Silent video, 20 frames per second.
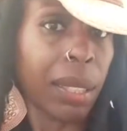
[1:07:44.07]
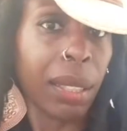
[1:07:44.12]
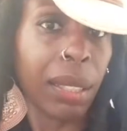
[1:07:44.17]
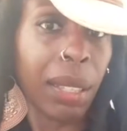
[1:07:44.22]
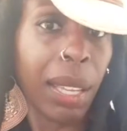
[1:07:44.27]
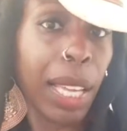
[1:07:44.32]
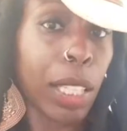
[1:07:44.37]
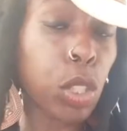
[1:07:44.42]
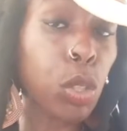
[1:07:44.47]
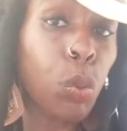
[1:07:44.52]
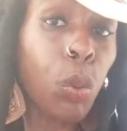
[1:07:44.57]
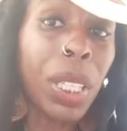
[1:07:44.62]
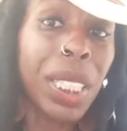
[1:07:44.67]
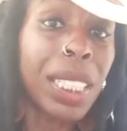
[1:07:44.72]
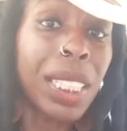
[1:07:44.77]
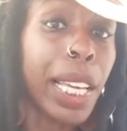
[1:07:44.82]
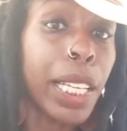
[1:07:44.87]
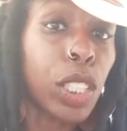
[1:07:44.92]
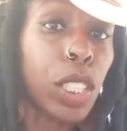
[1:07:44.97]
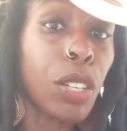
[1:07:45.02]
And you want to
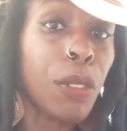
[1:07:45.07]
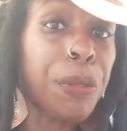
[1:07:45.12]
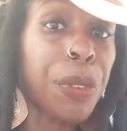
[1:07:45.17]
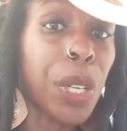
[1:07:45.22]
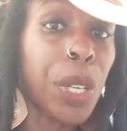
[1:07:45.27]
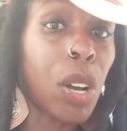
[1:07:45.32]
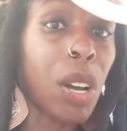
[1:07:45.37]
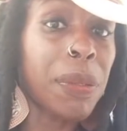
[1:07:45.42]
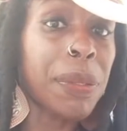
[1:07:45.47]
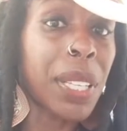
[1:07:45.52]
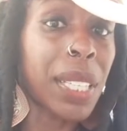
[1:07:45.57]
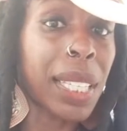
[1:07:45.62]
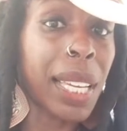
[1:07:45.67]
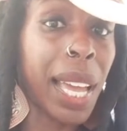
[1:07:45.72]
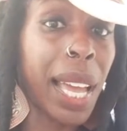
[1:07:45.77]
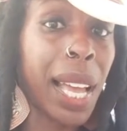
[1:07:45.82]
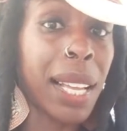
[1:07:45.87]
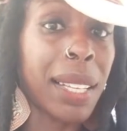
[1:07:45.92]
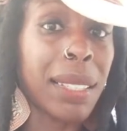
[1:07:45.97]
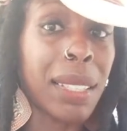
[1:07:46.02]
let your foot off the
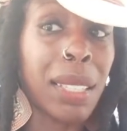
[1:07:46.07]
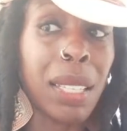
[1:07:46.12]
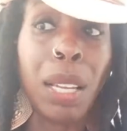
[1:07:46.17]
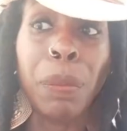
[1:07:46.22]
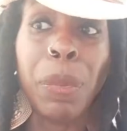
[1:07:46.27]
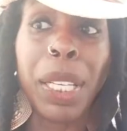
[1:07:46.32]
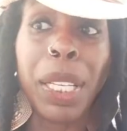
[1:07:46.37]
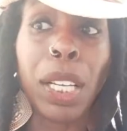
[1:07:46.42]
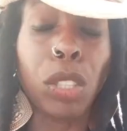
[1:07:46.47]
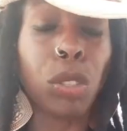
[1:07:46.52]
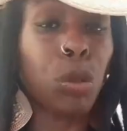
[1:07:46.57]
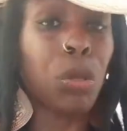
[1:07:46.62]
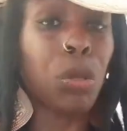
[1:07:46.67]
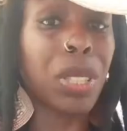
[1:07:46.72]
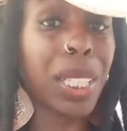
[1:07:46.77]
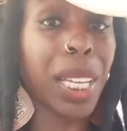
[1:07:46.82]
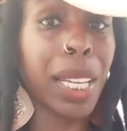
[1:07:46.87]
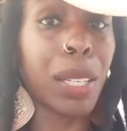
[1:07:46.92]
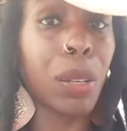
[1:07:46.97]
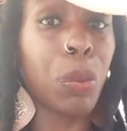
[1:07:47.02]
gas because you're
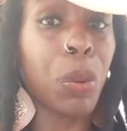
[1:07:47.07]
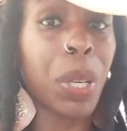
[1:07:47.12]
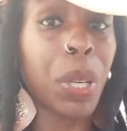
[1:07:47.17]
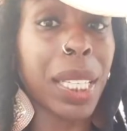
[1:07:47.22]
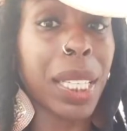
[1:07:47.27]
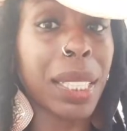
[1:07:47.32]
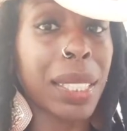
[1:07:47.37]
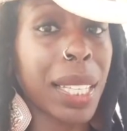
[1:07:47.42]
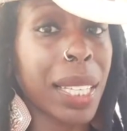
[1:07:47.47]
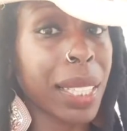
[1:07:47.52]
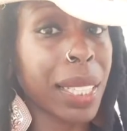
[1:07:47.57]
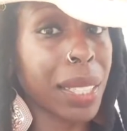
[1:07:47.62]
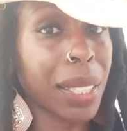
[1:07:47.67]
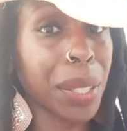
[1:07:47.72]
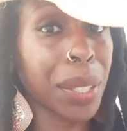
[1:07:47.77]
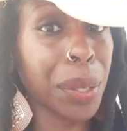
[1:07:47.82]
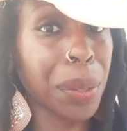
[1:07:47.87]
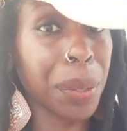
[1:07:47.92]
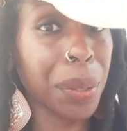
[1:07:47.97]
scared of what he think of you?